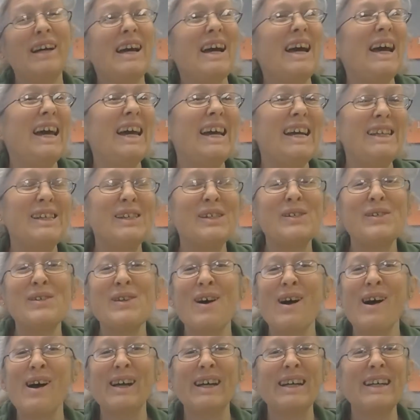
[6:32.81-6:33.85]
it's
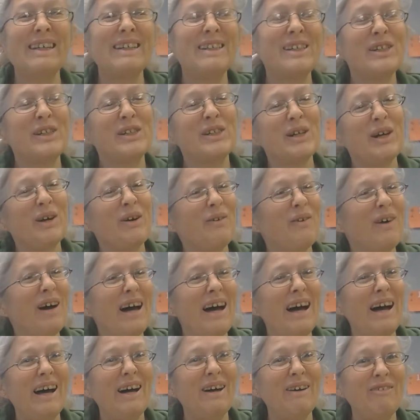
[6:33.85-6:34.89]
not going to show
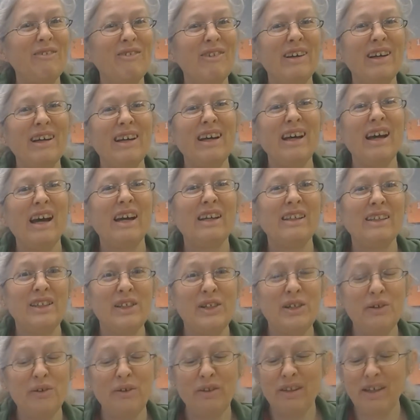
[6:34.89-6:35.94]
up. Do
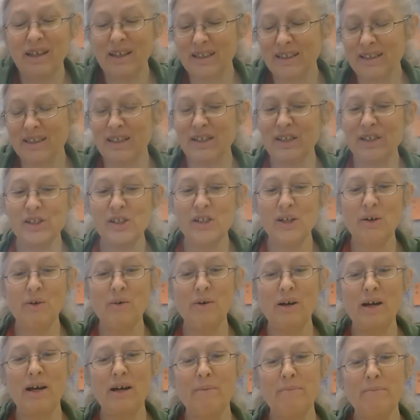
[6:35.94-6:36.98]
you think it's going to show
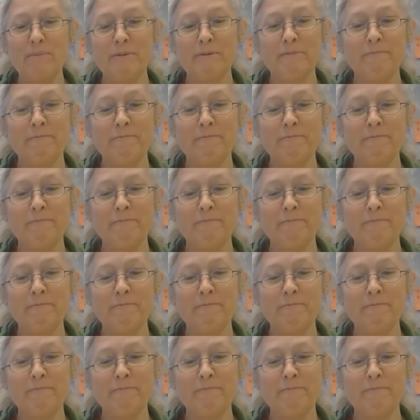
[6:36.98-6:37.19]
up?